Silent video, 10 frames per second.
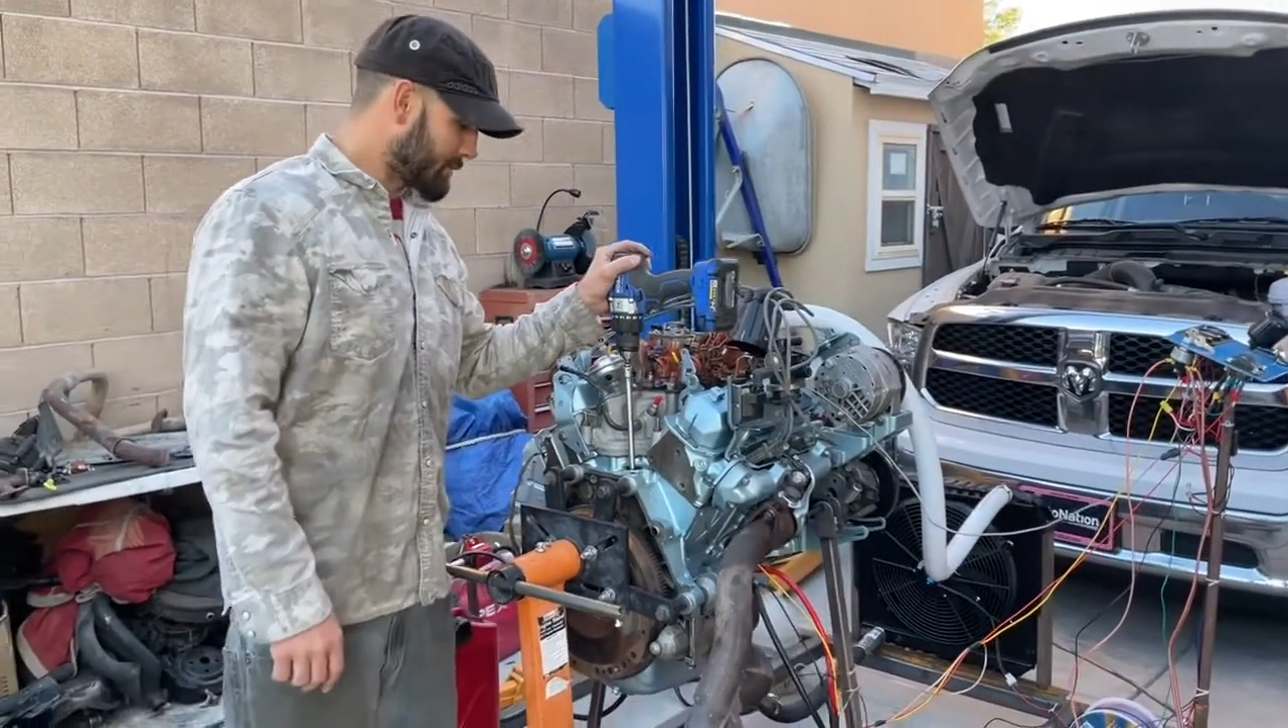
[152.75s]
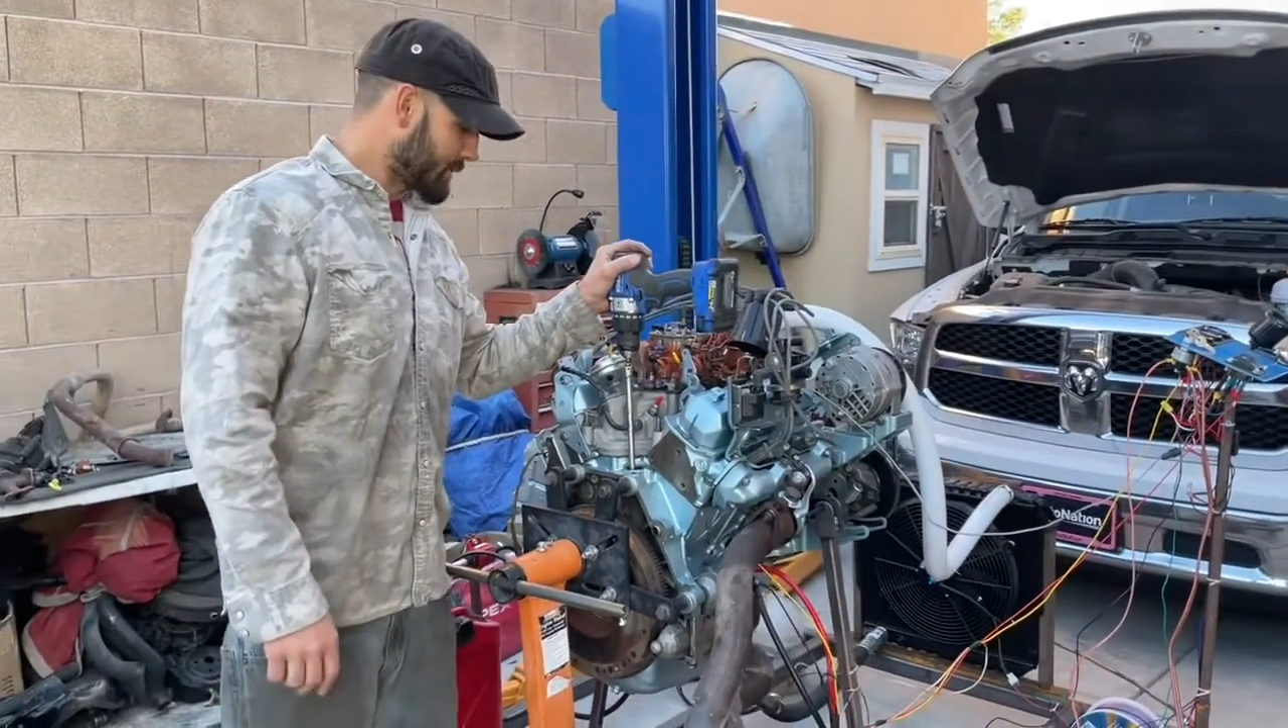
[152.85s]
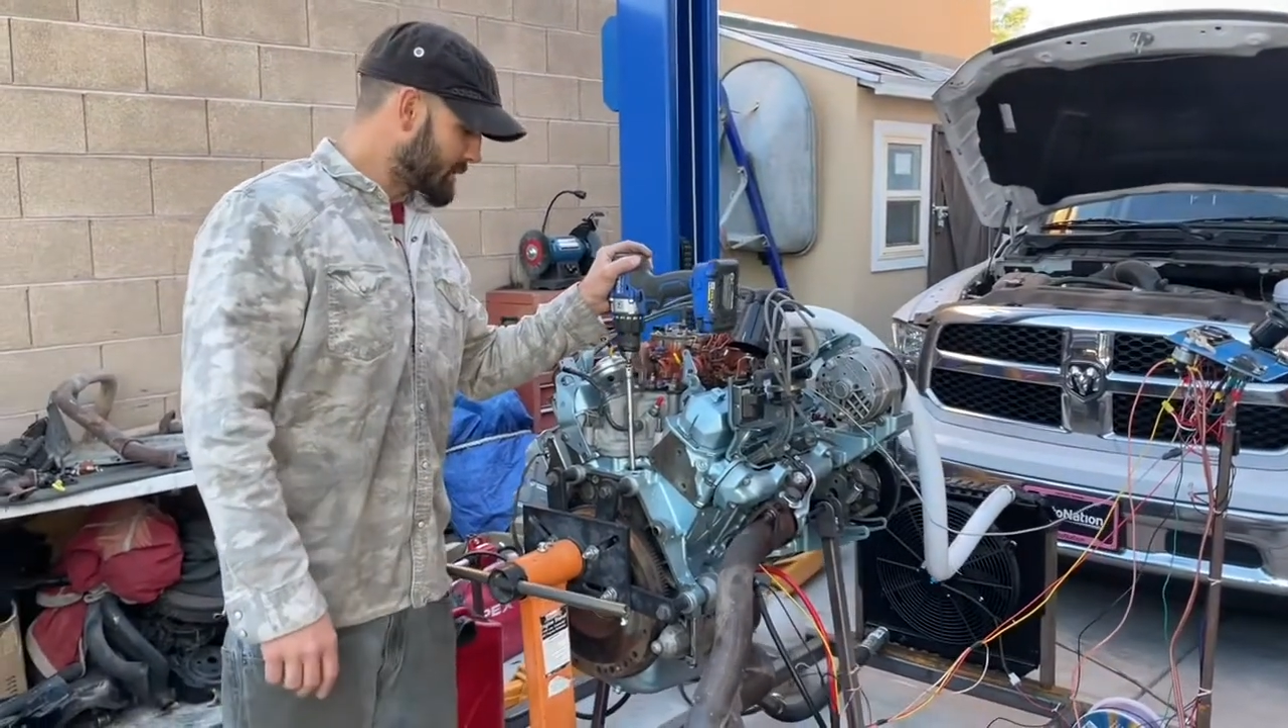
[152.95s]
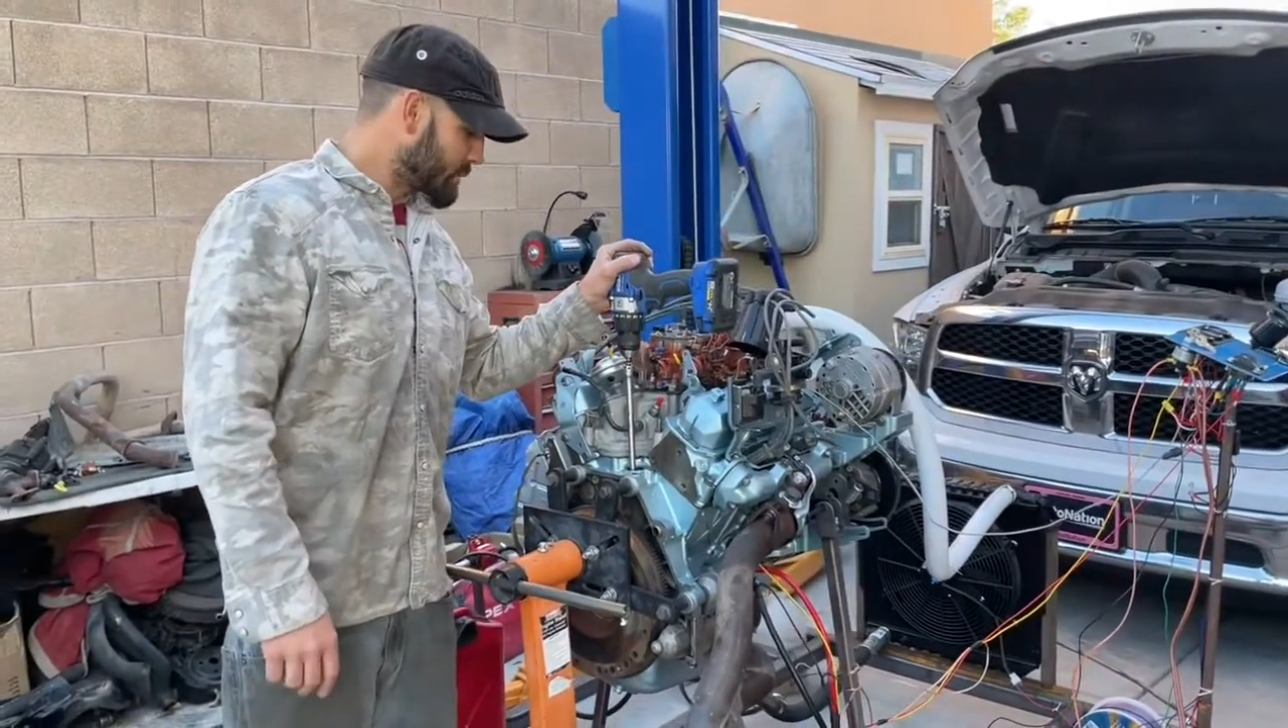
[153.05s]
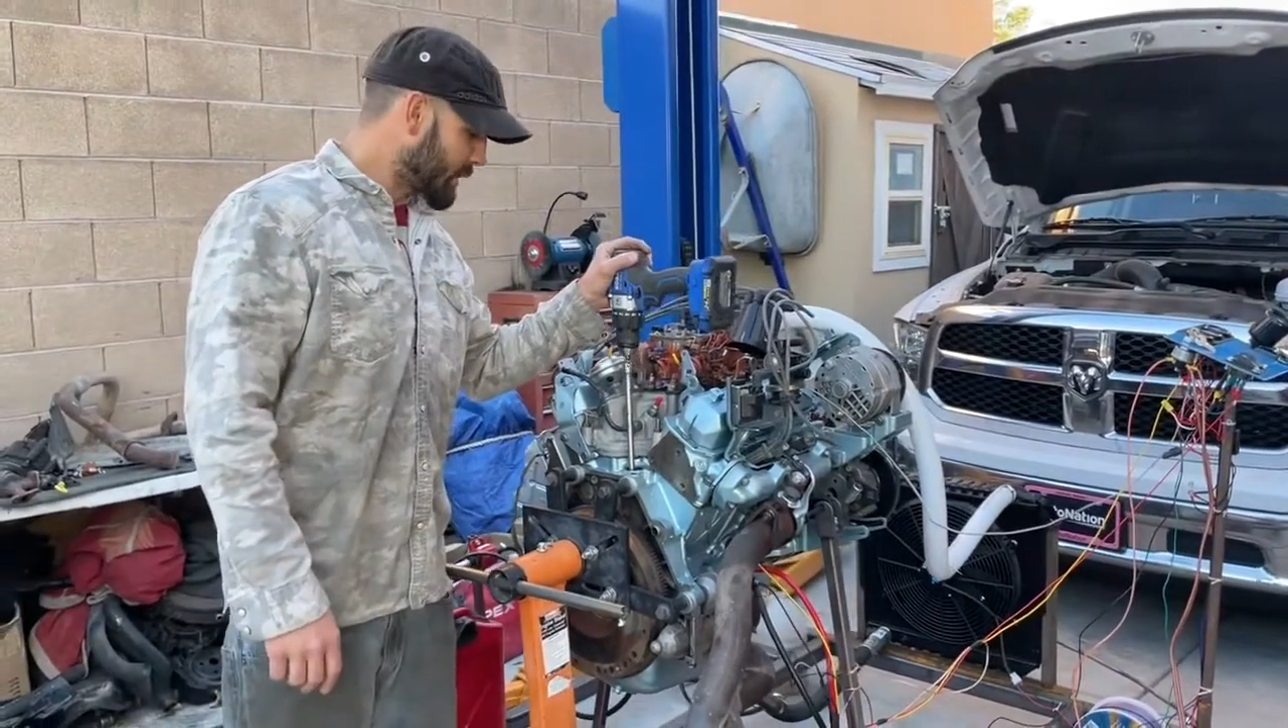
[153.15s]

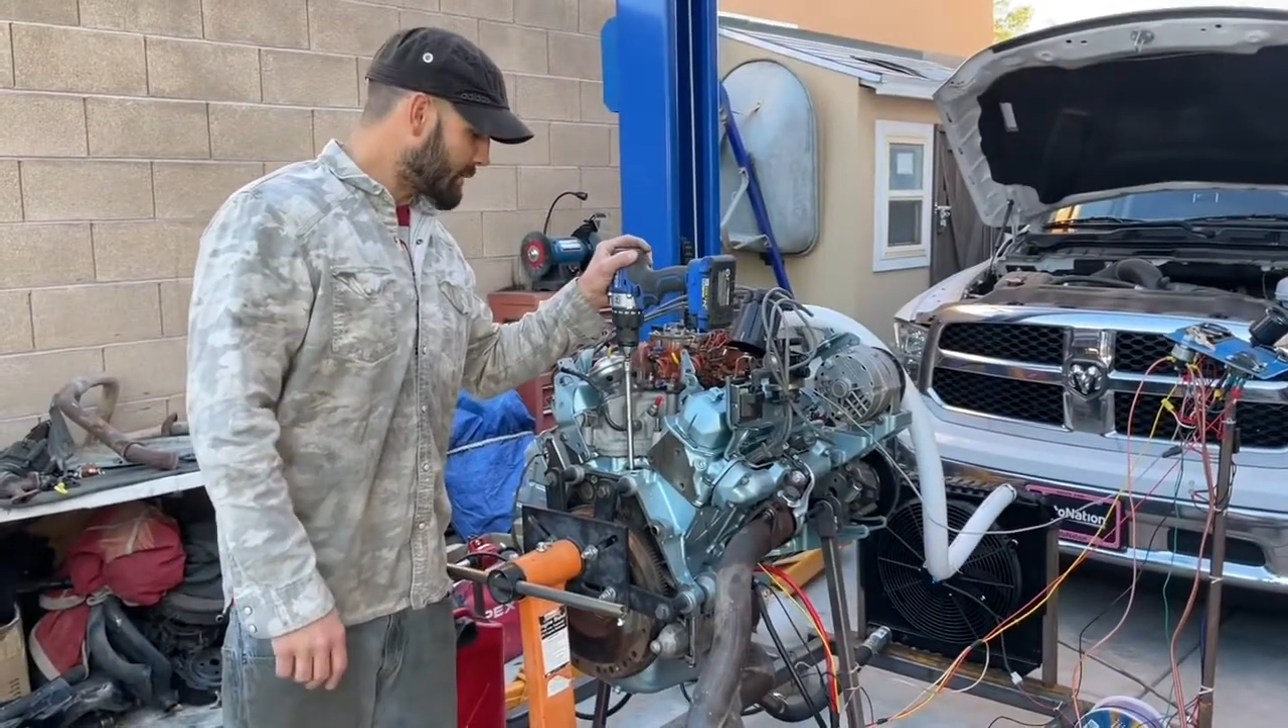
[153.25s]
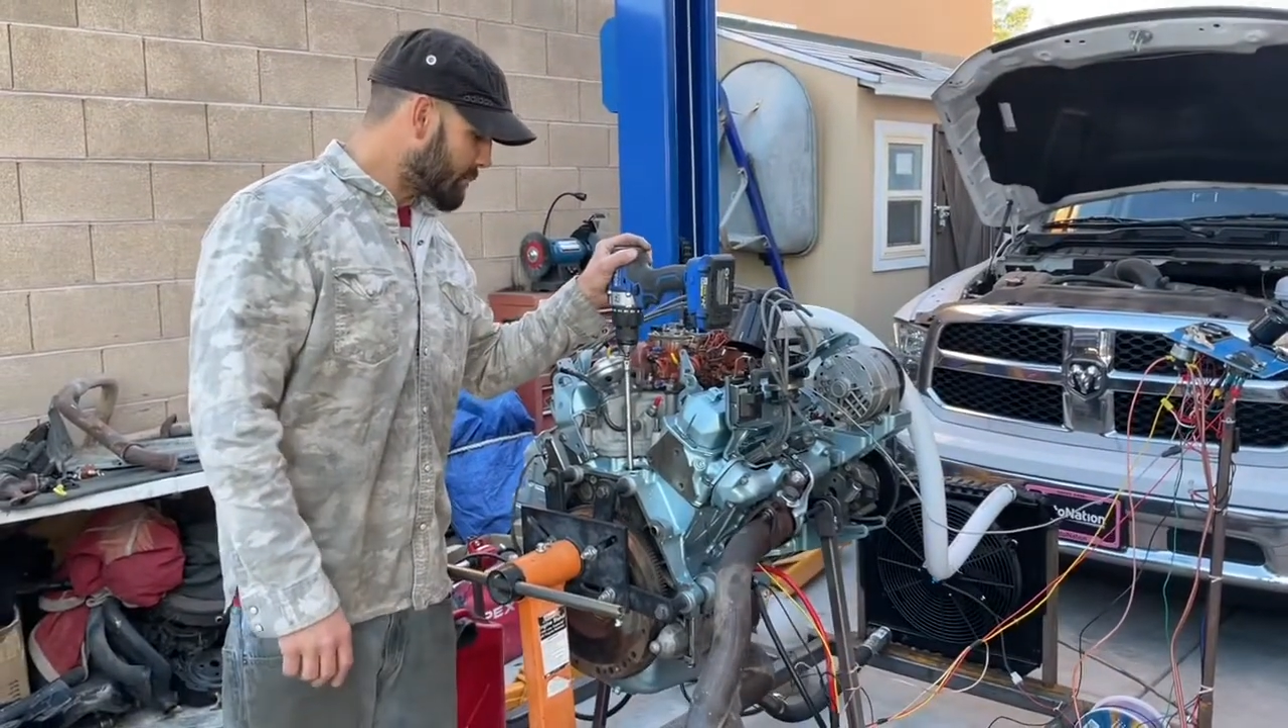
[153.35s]
reason why you